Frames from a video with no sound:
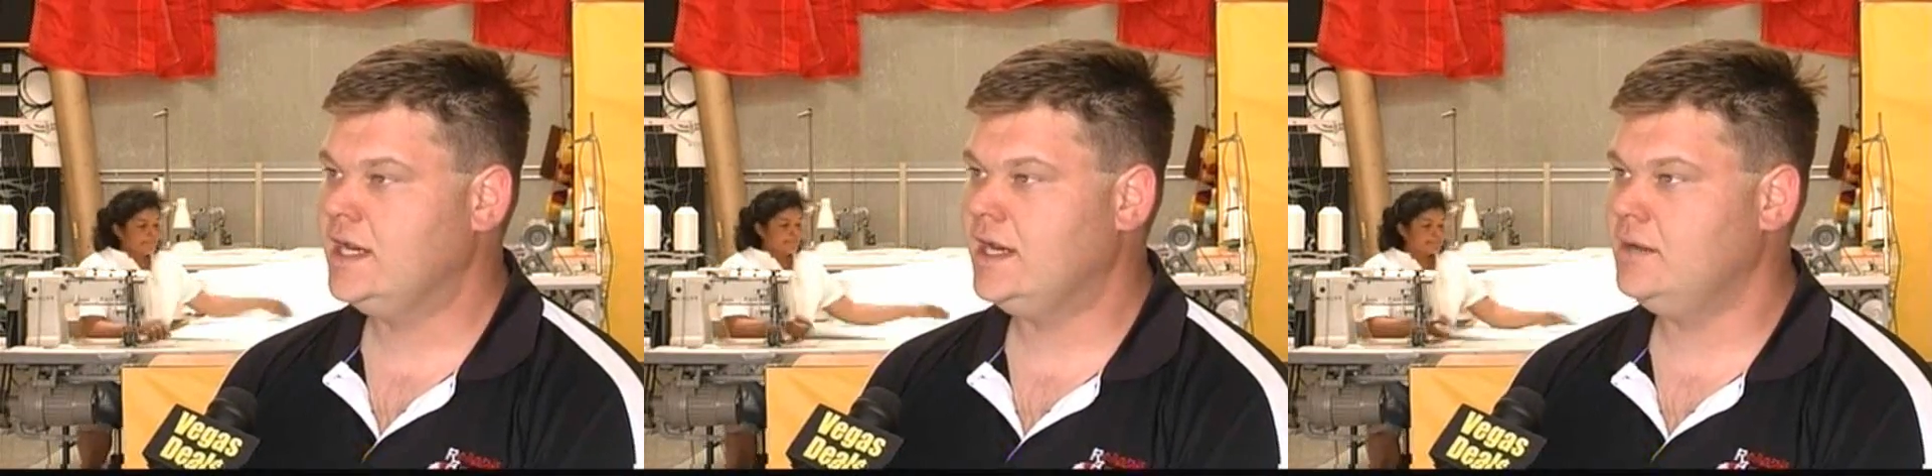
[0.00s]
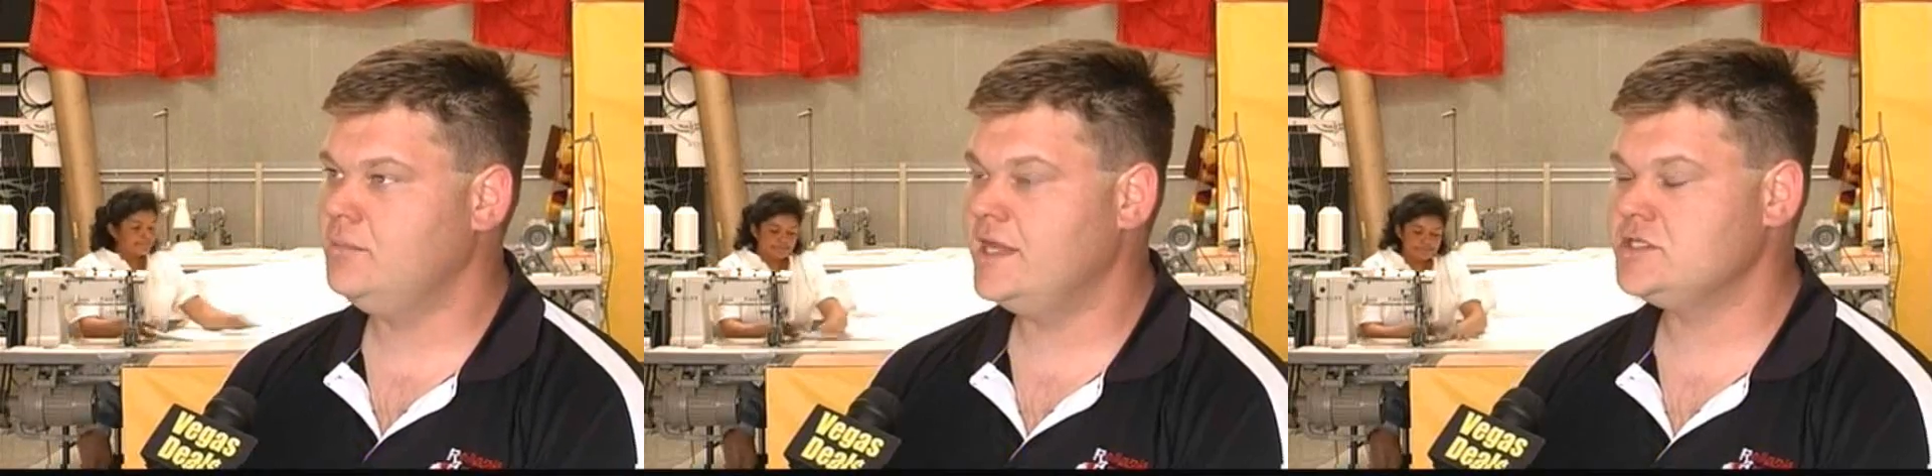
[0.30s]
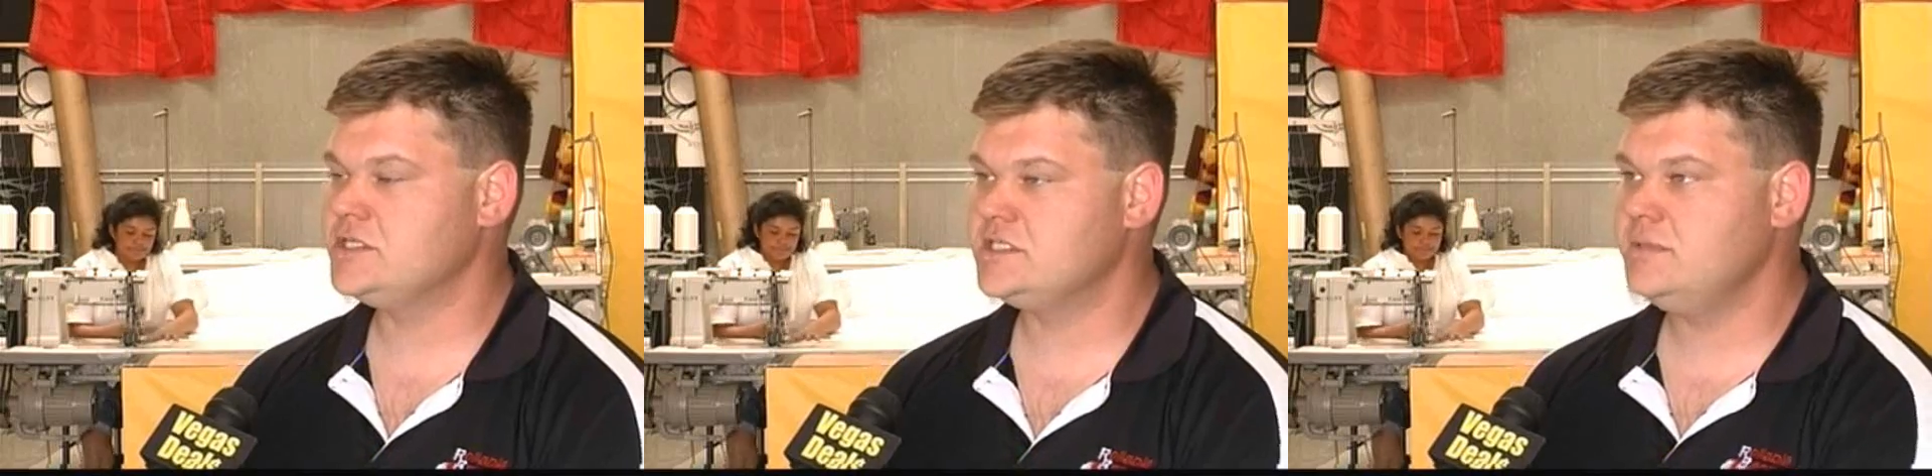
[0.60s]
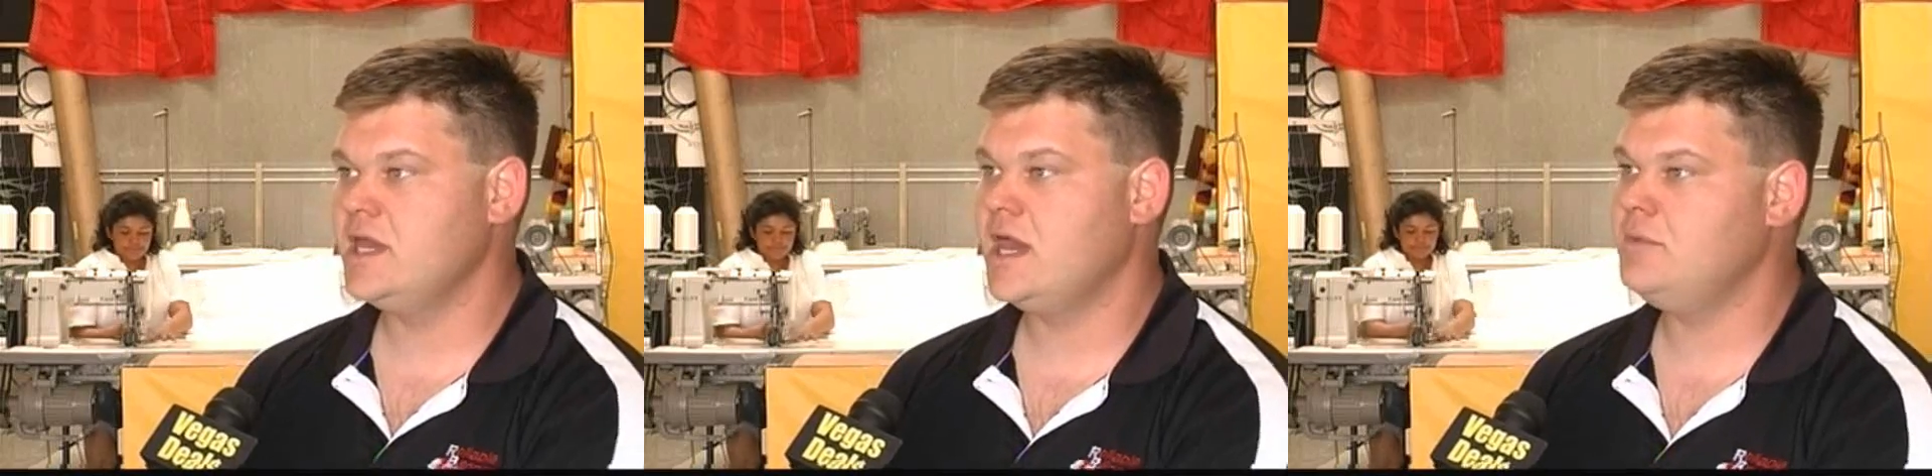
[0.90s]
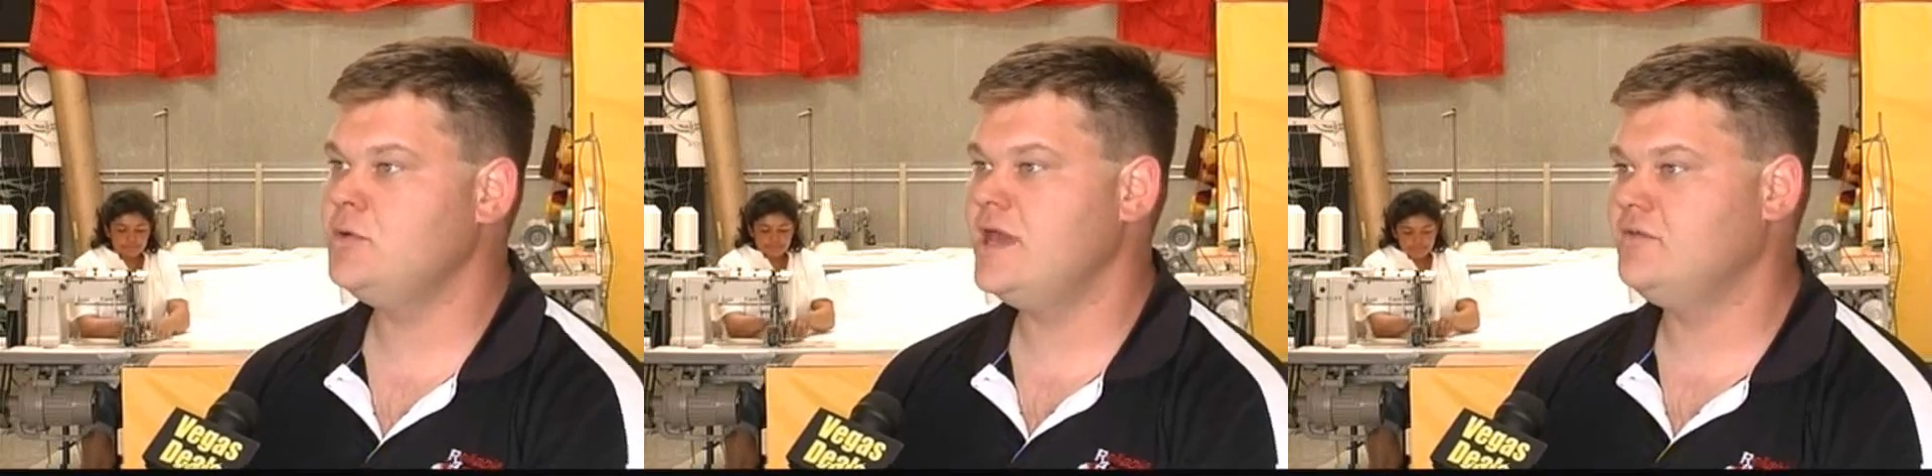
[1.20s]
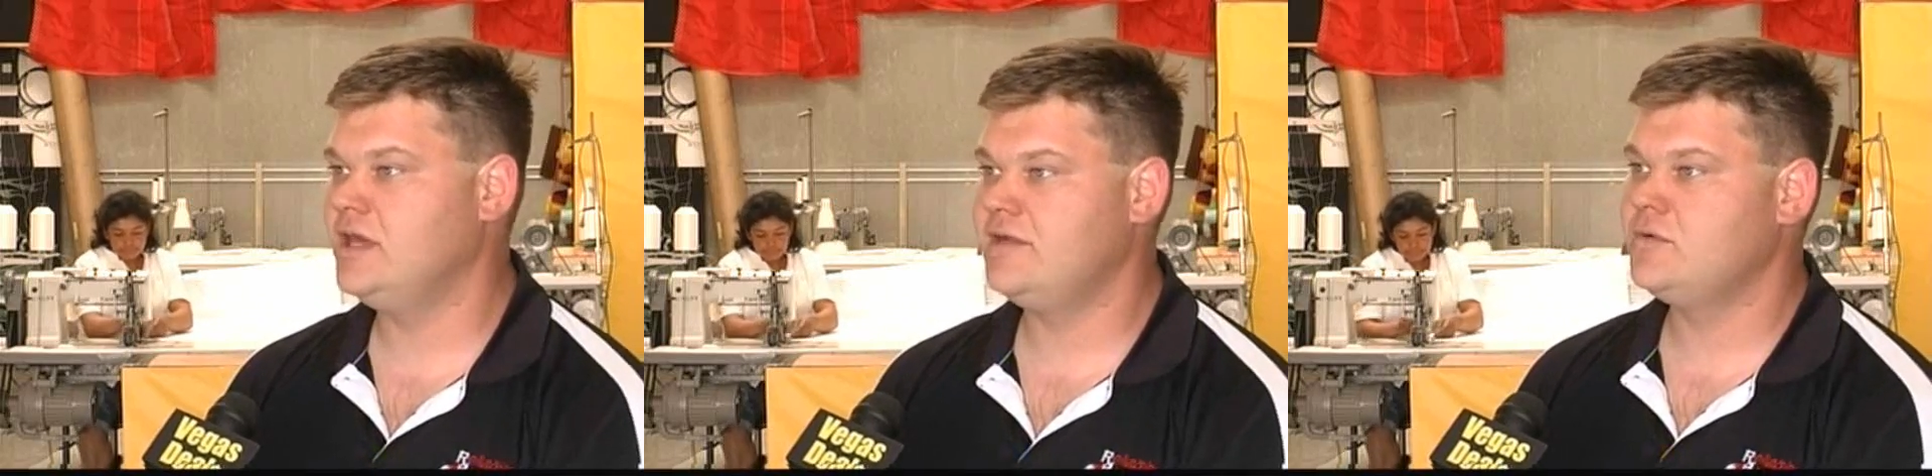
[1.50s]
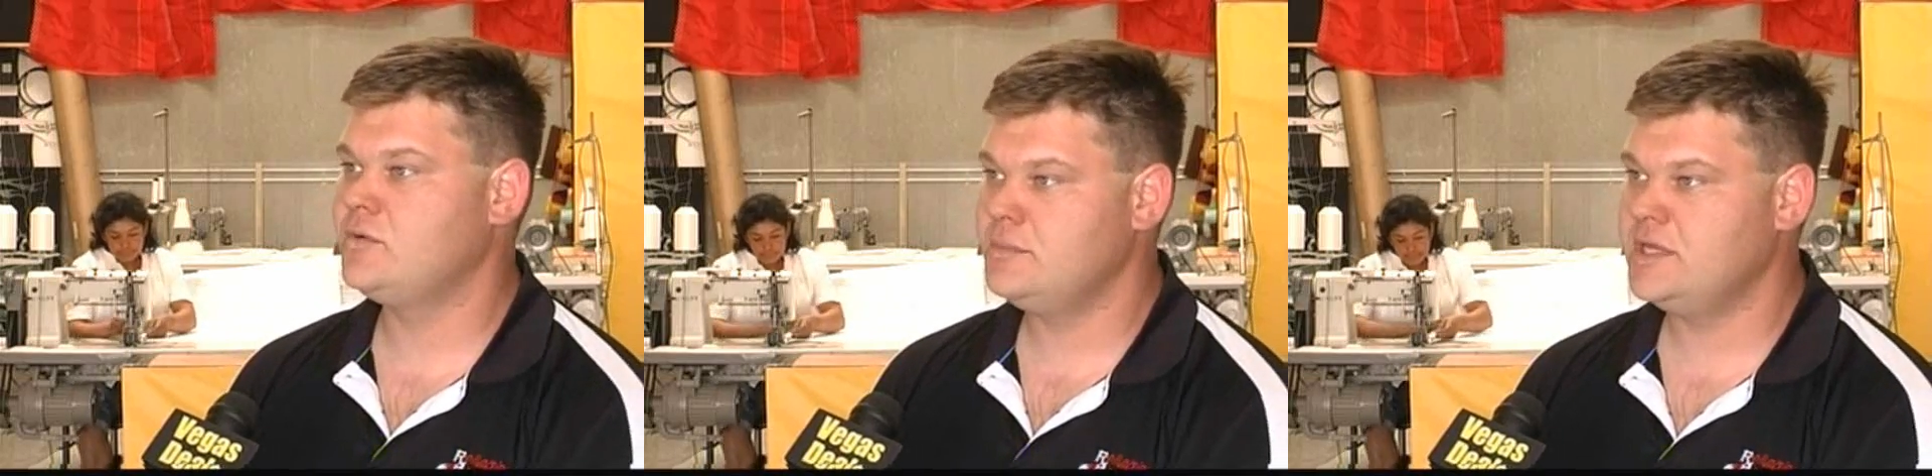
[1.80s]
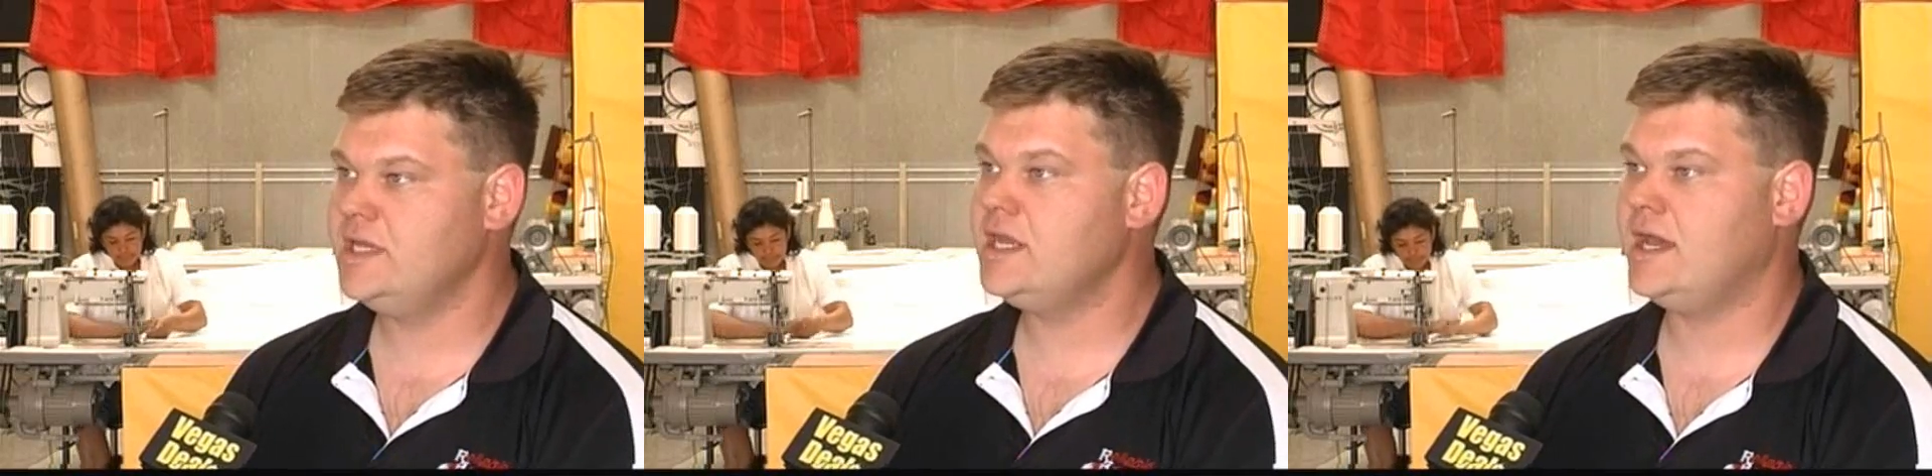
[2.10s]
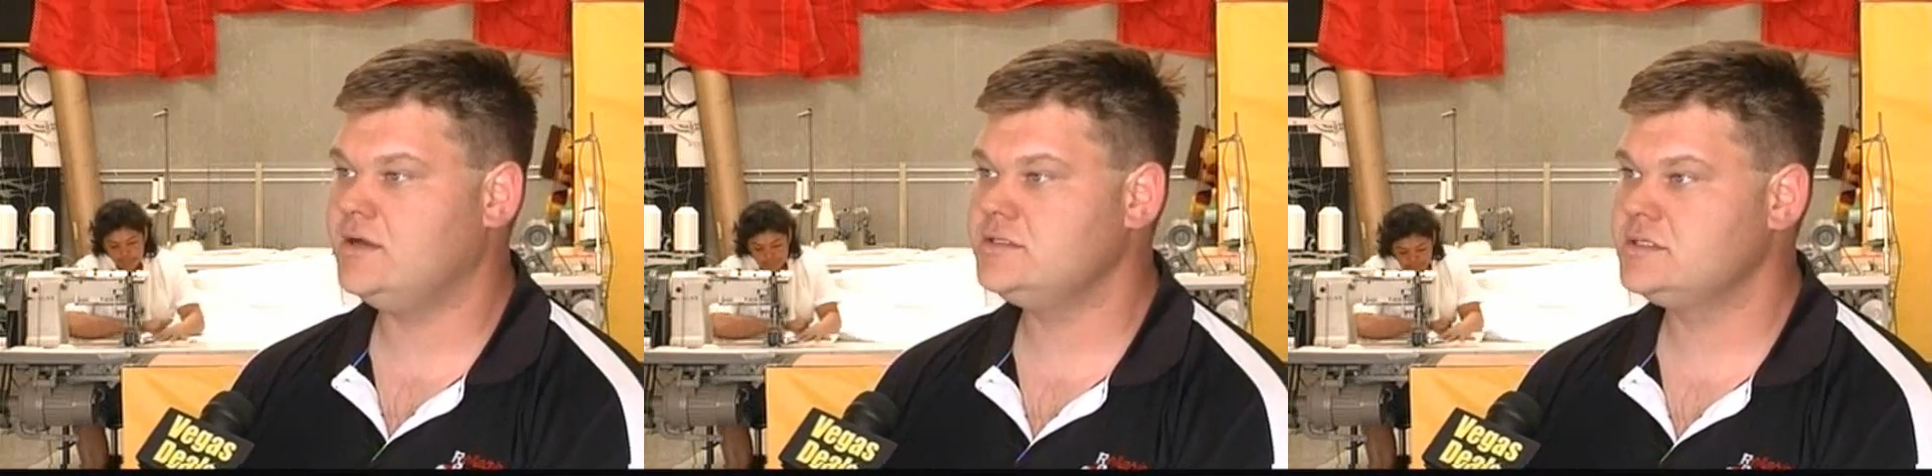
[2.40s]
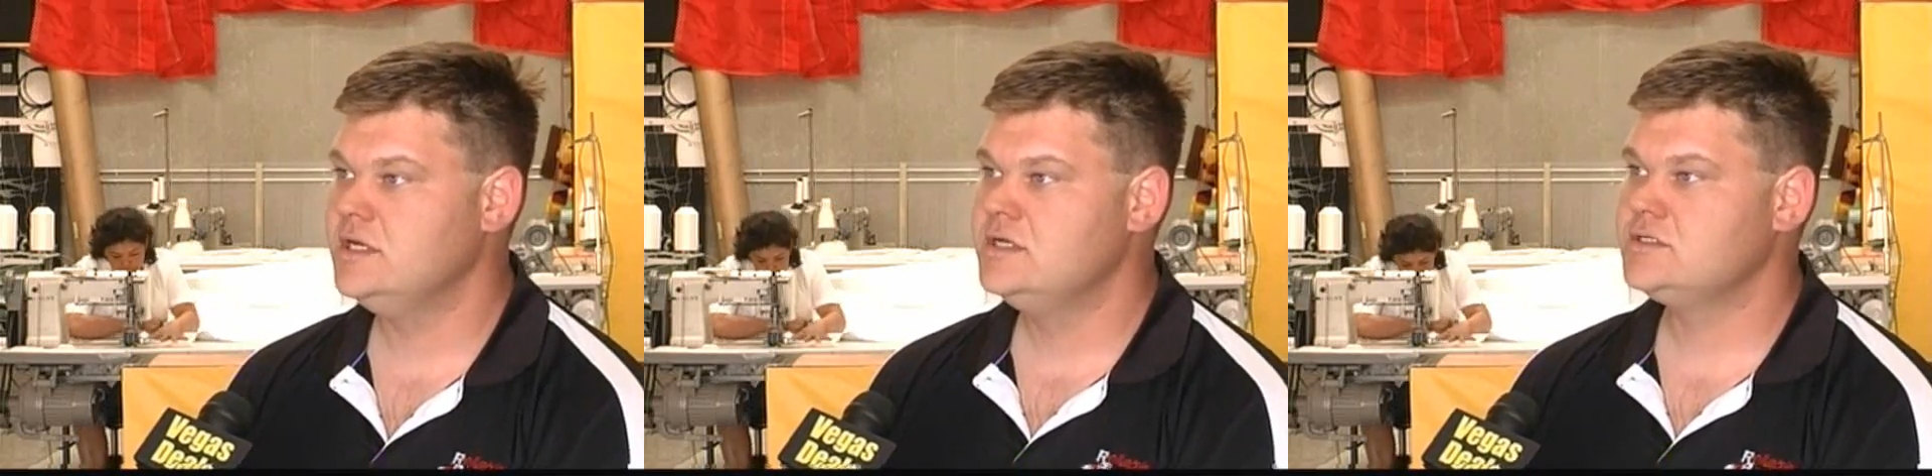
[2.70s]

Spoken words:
And as you can see behind me, we have a lot of equipment in-house,